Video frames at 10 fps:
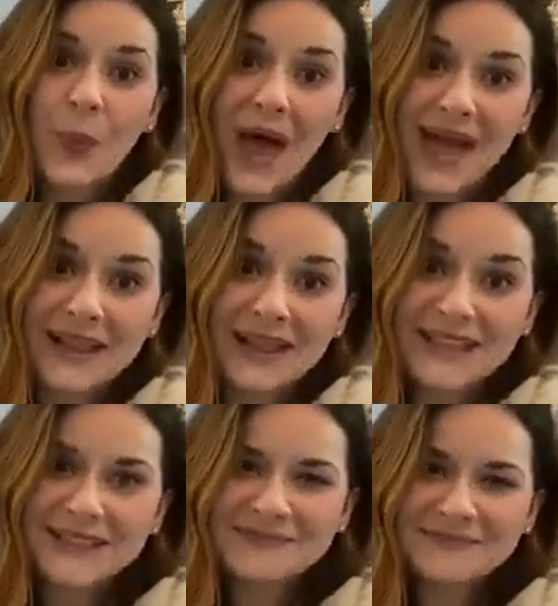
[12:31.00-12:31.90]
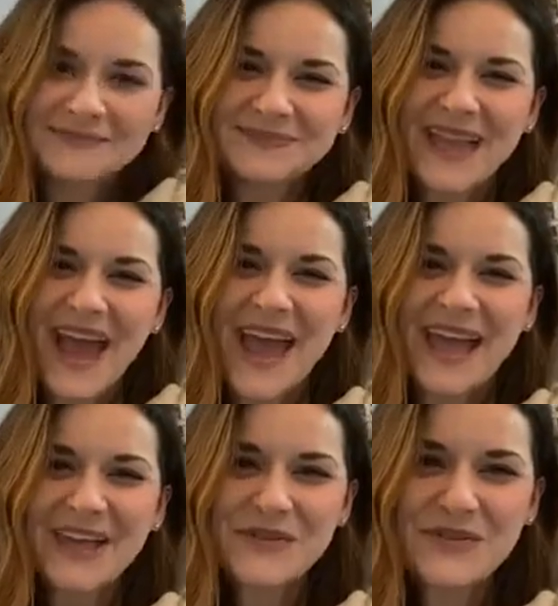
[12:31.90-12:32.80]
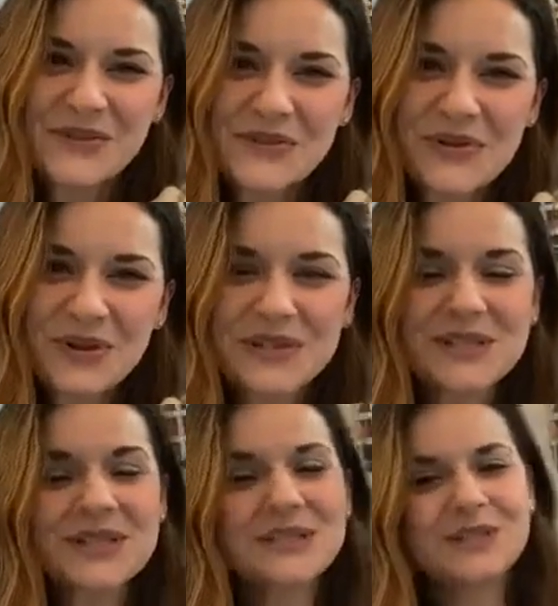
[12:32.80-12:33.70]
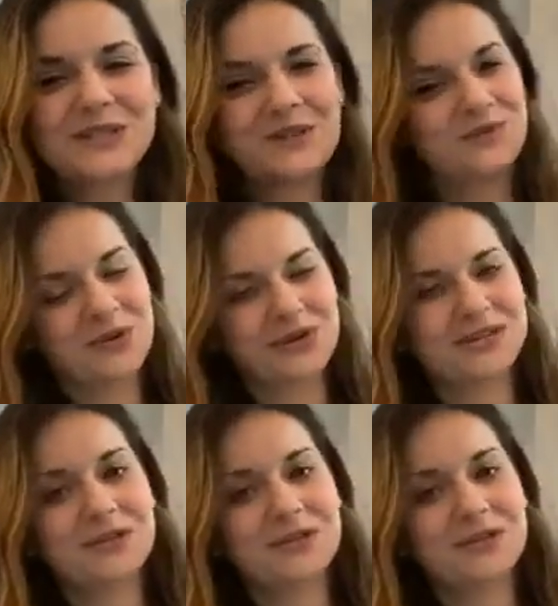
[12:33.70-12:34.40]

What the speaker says: Well, if you learn to listen to the voice